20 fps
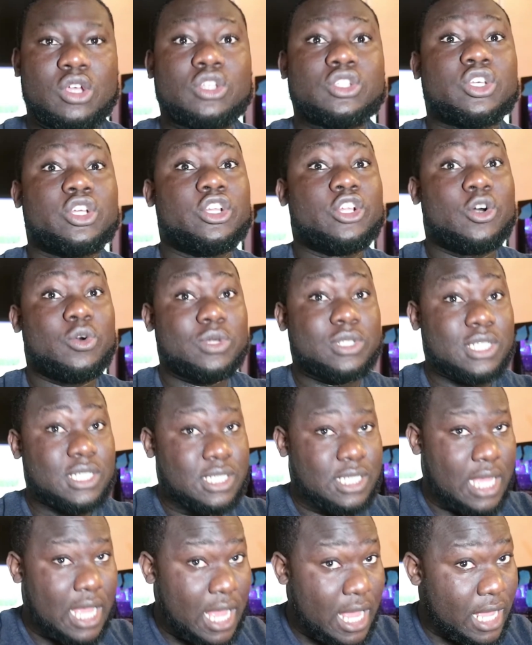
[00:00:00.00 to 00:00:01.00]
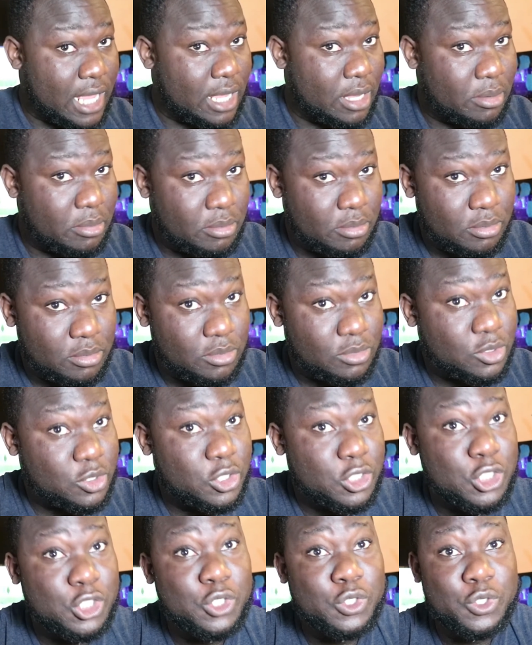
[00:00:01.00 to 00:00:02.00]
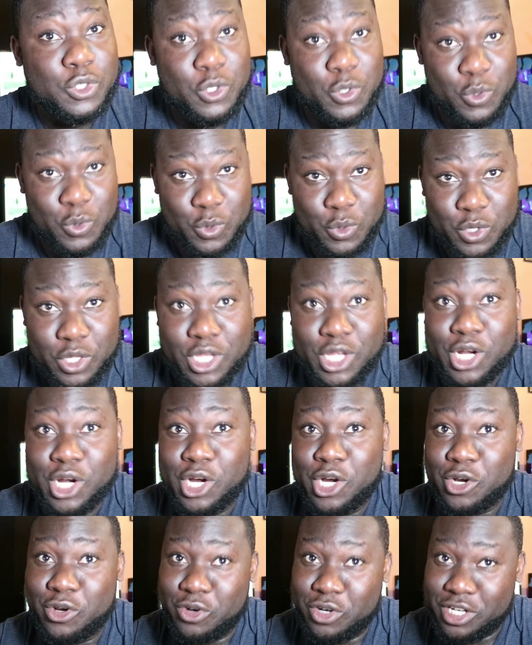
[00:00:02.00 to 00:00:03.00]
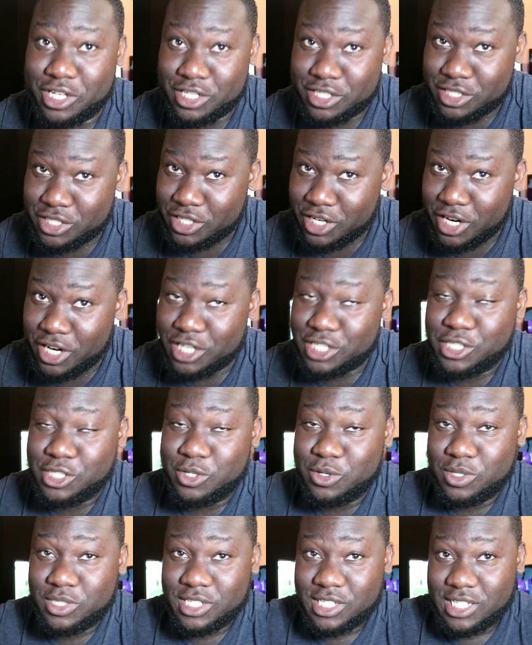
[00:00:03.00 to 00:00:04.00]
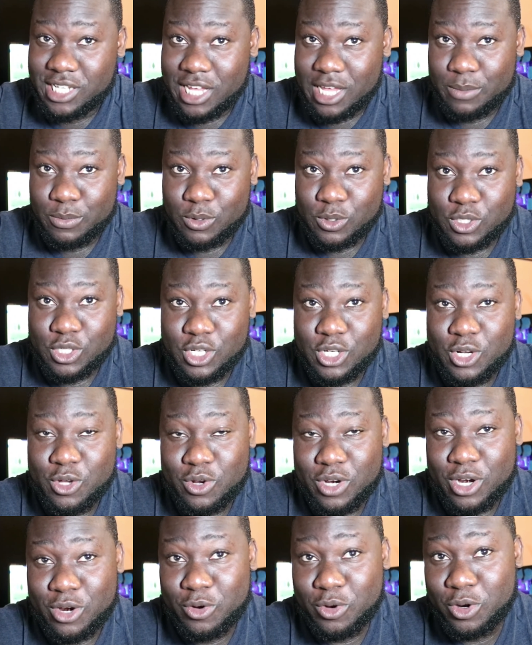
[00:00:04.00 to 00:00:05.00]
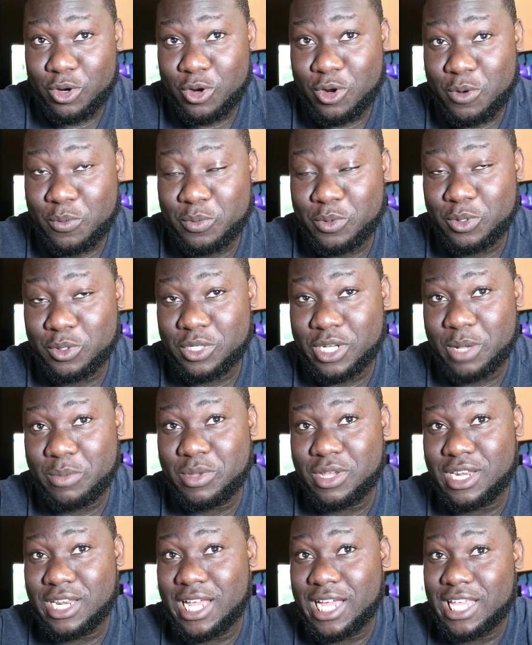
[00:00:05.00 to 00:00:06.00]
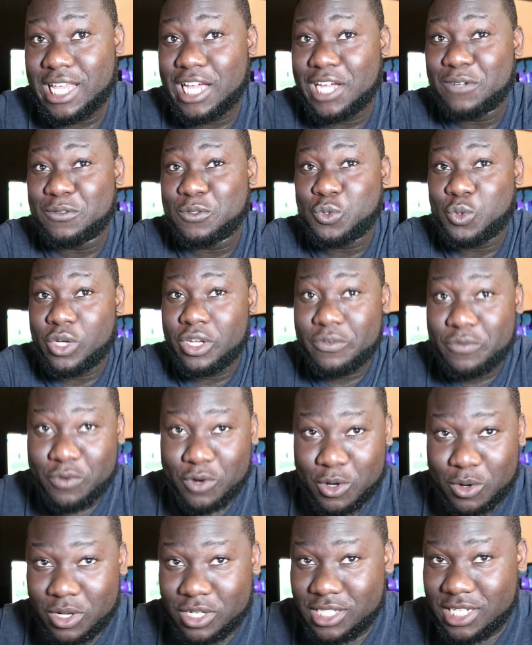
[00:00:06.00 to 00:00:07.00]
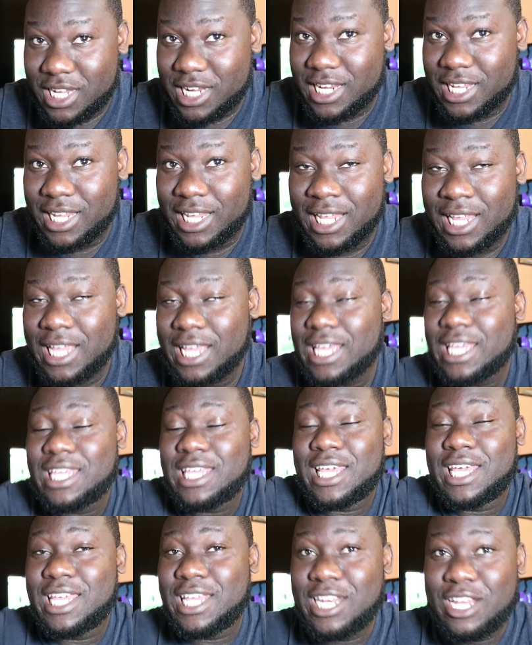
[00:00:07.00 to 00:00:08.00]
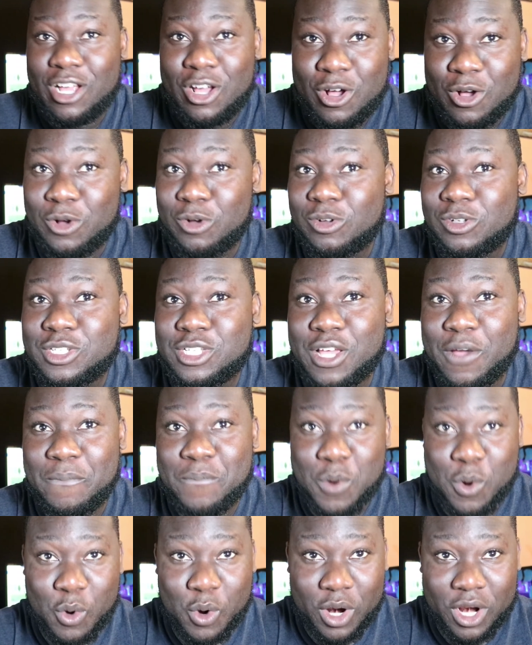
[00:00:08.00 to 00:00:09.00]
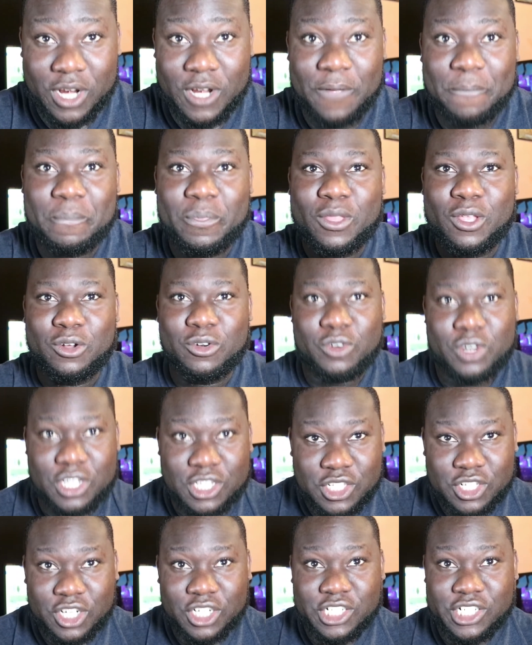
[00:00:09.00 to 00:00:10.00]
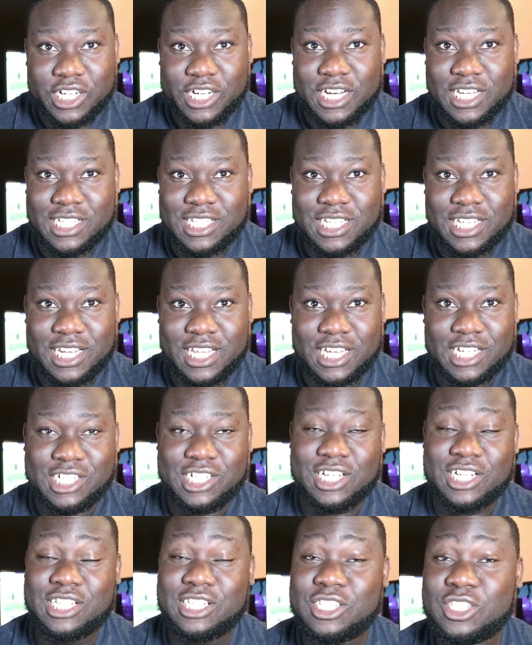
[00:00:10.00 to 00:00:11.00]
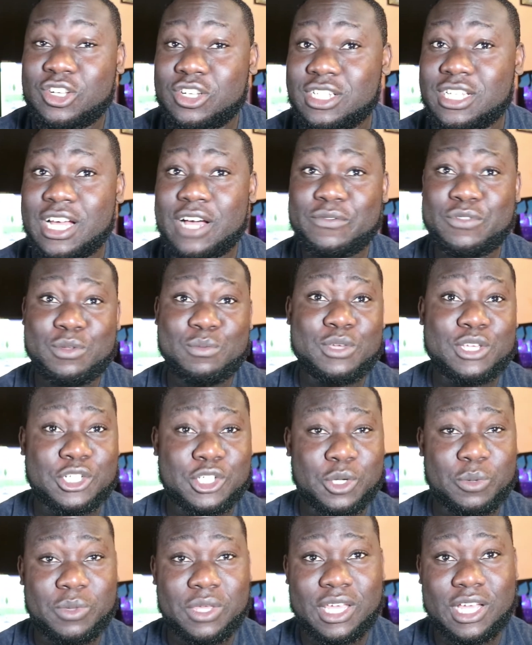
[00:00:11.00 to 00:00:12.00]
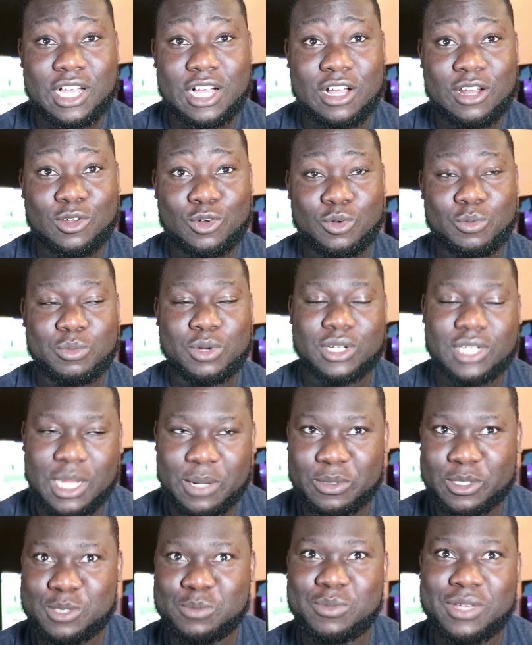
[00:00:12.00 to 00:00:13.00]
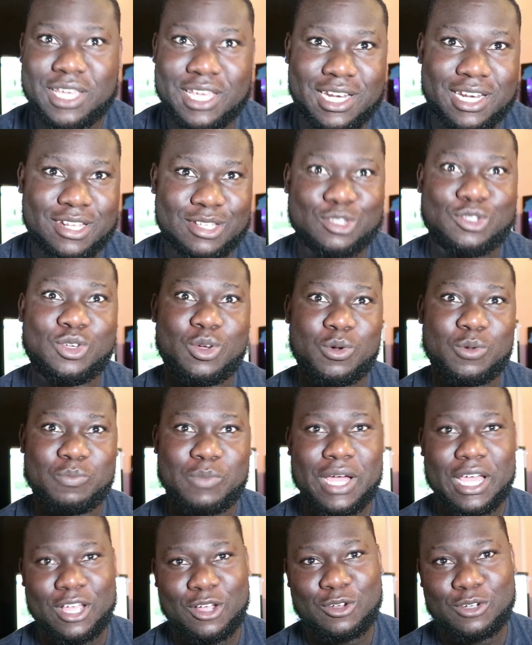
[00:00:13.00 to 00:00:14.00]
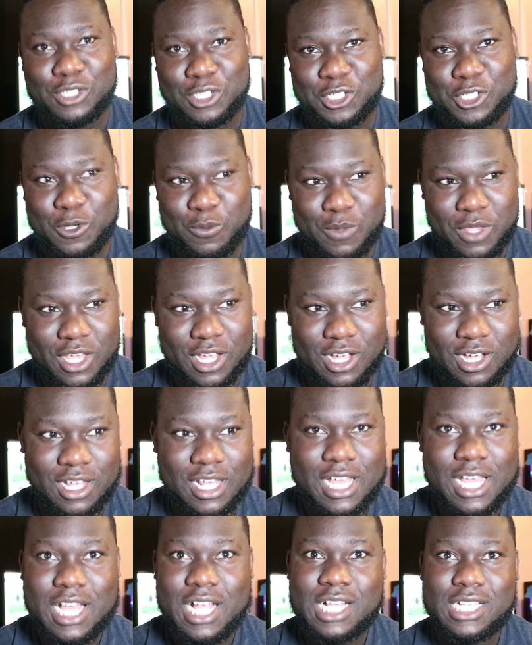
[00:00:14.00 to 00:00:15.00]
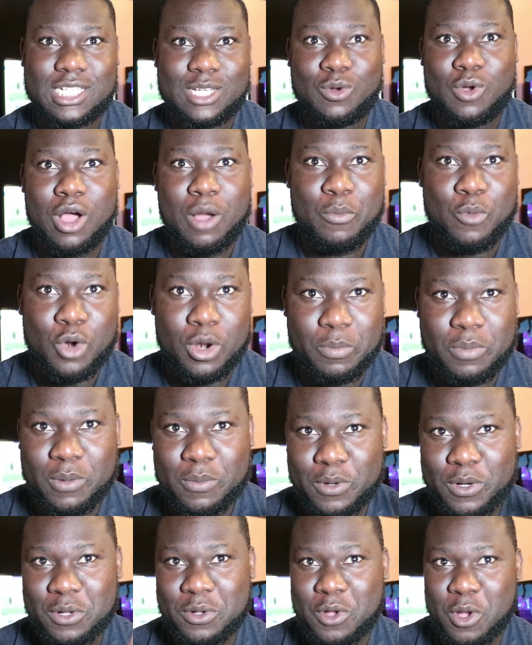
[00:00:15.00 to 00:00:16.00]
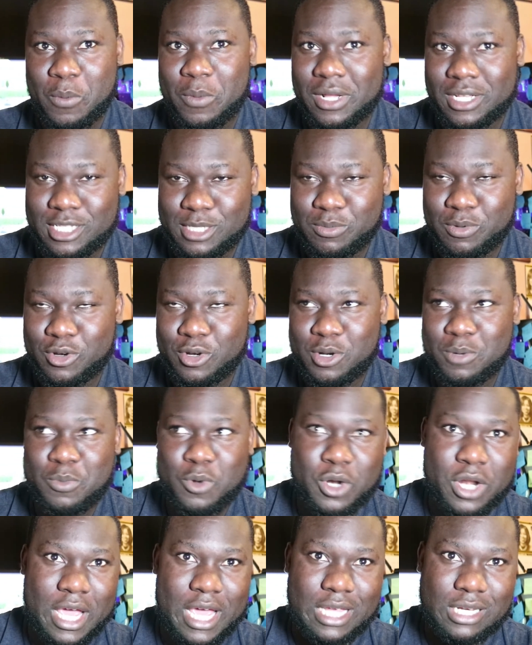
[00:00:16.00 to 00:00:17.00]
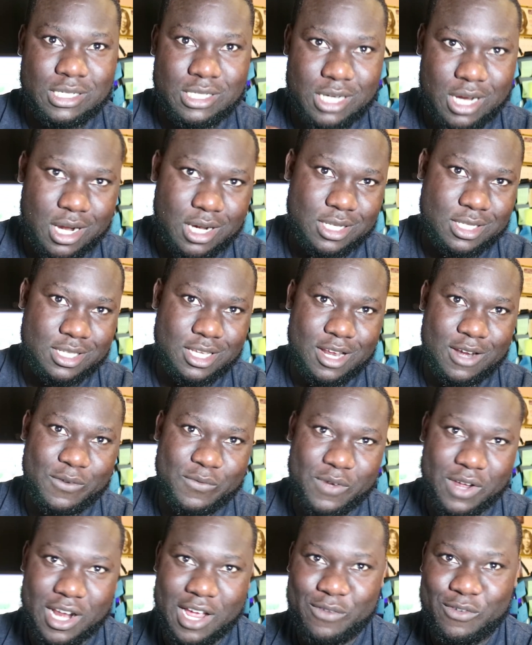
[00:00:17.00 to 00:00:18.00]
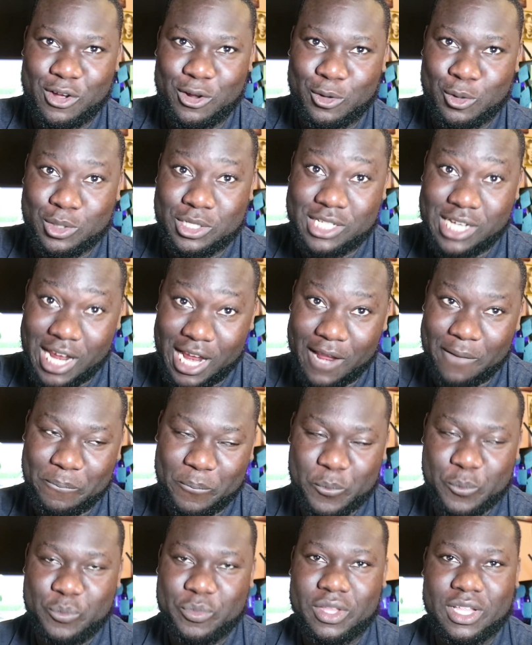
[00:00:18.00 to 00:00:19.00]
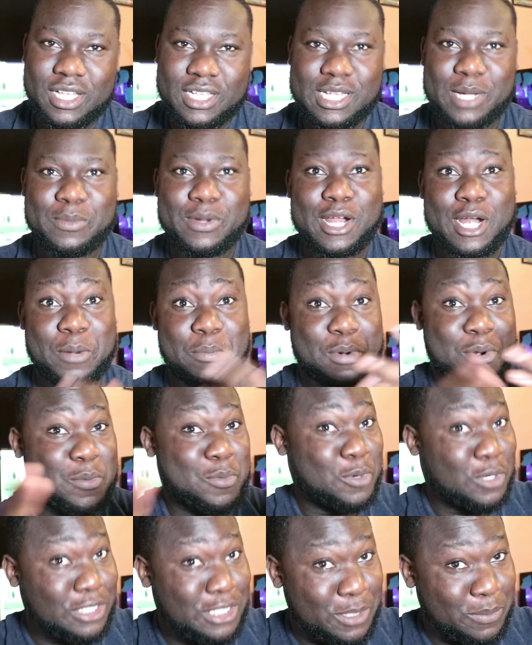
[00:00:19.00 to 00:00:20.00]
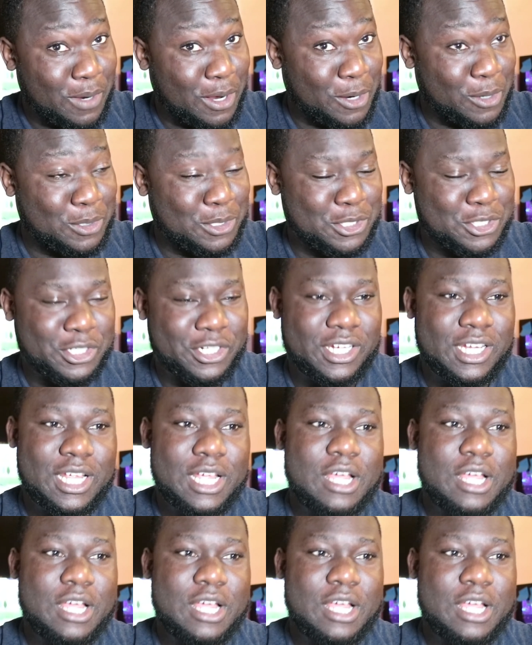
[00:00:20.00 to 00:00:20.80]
So now is the time to do your research. Now is the time you sit down around the computer, being that you have 24 hours a day, you're in your house, you're bored, research your destination. It does have to be Jamaica alone, but I'm just making this out my country, Jamaica, because I want more people to come and spend the money and enjoy themselves and have a good time. So I'm kind of promoting my country.